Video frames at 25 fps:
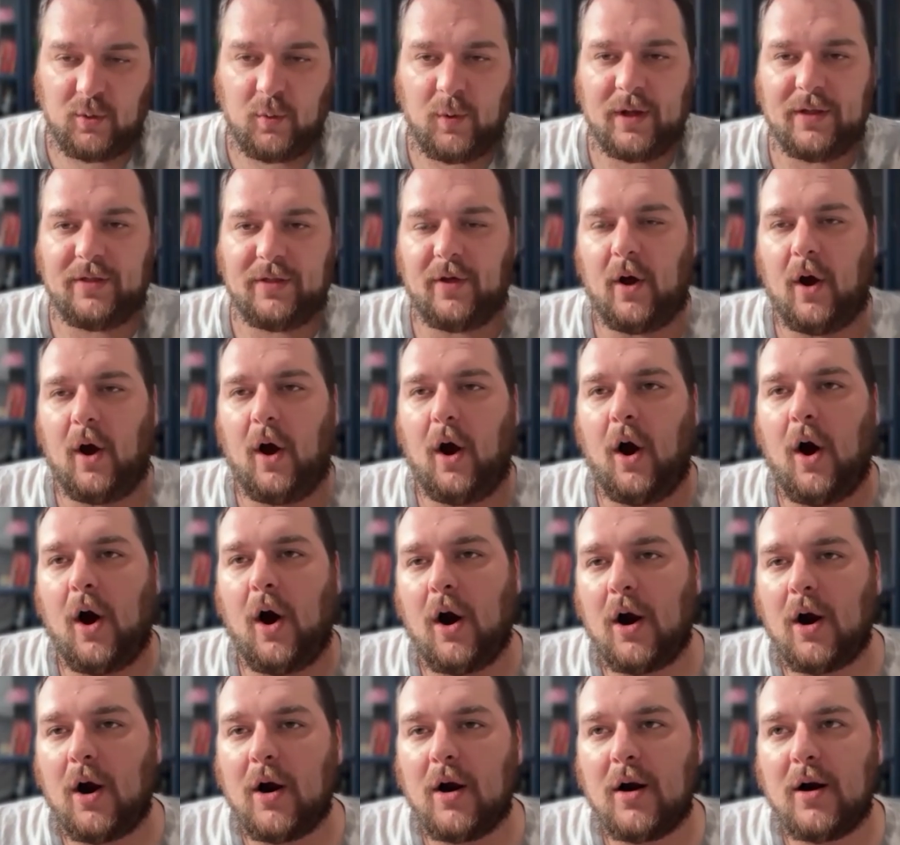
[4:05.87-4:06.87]
with
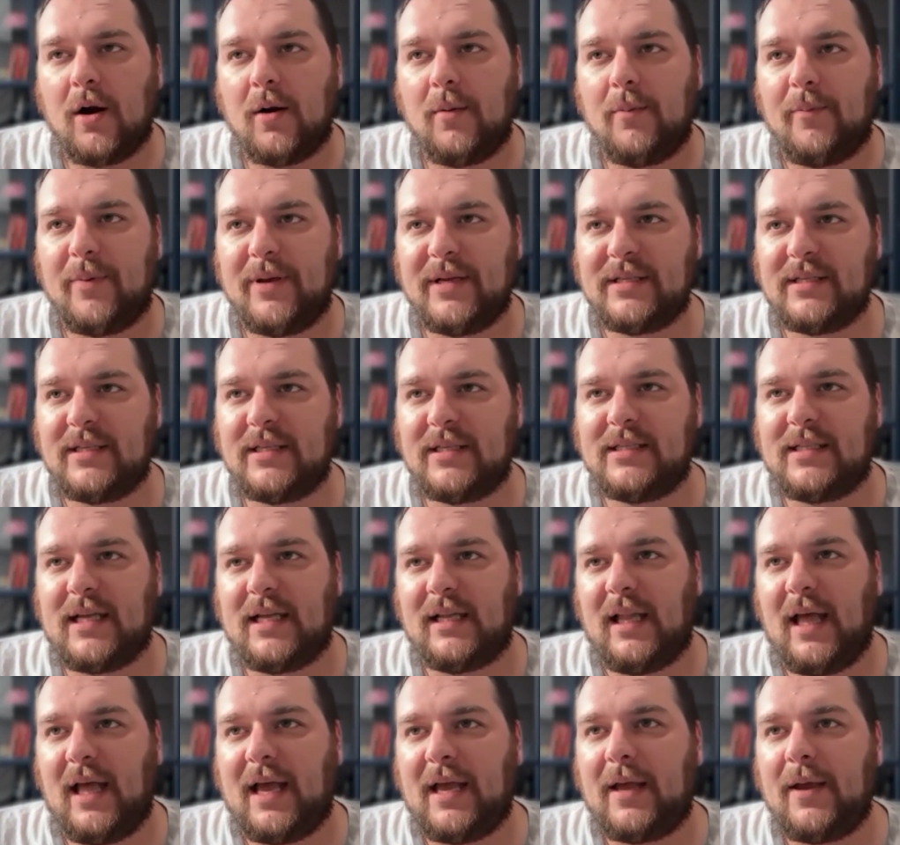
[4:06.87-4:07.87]
our business,
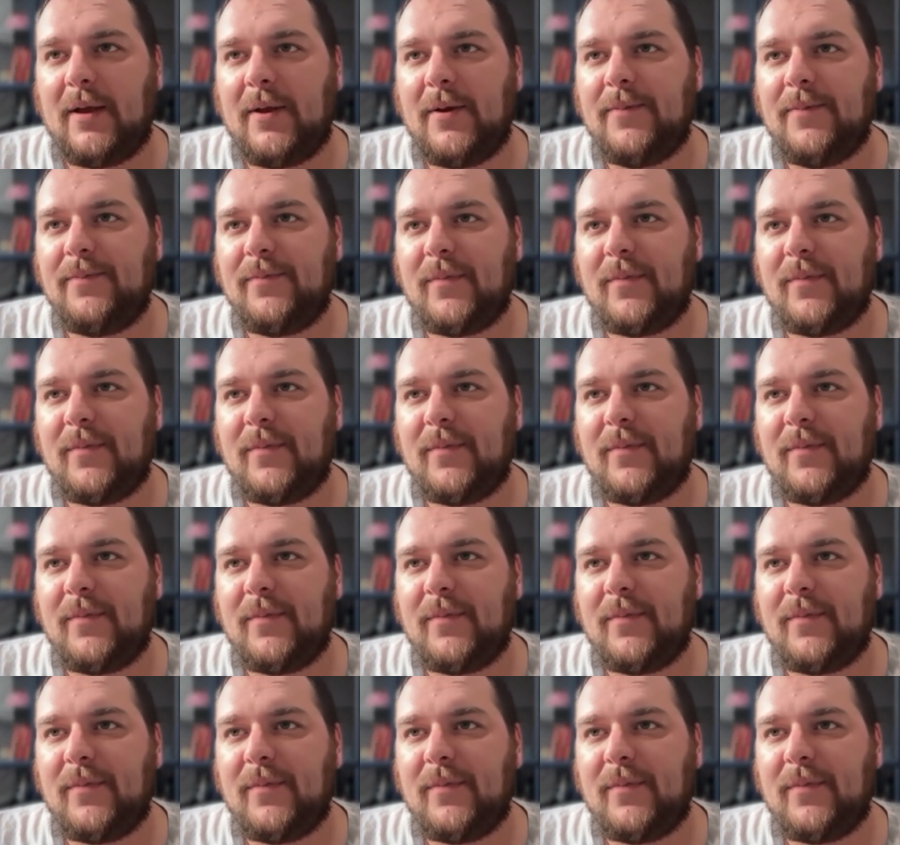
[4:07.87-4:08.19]
that like